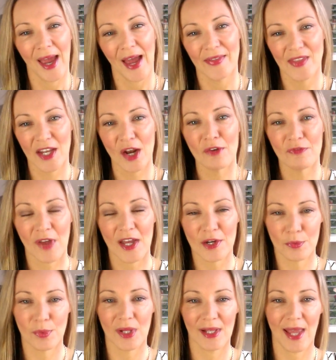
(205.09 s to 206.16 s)
And then I found
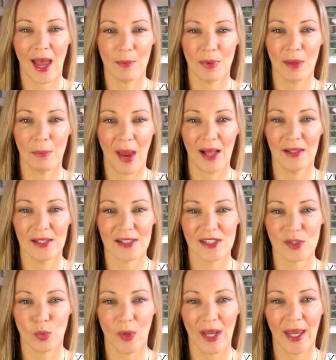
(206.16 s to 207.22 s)
a really happy
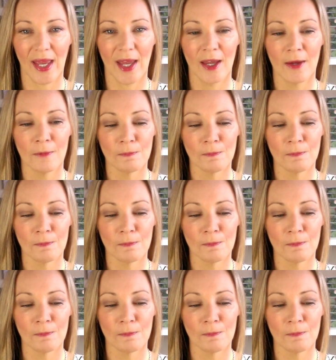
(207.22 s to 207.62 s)
balance where,